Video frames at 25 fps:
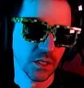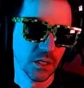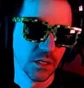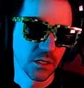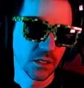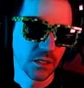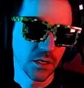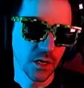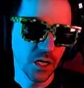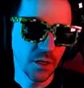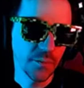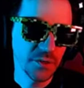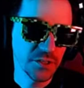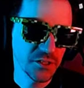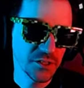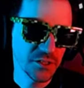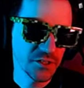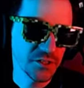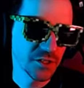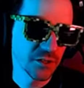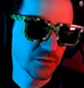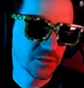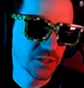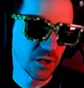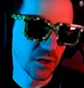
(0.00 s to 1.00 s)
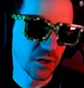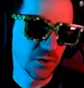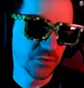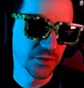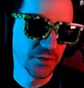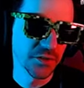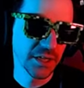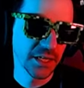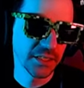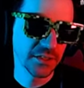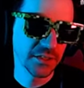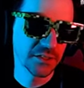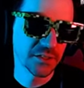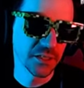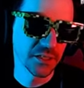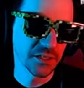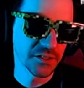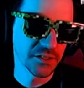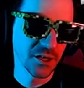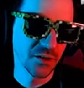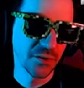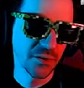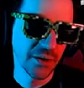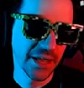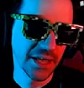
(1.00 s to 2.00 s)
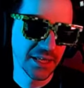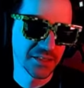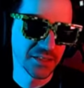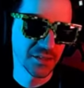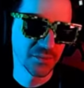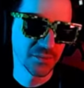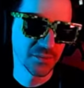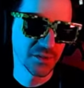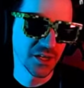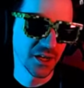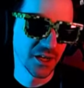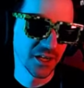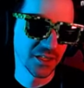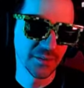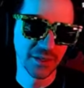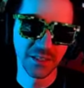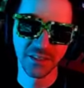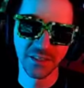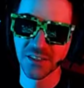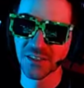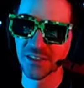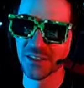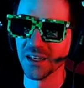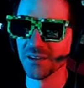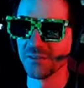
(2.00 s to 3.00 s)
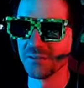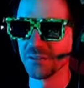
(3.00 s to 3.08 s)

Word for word: Karma just knows all the things and is so handsome talking about stuff.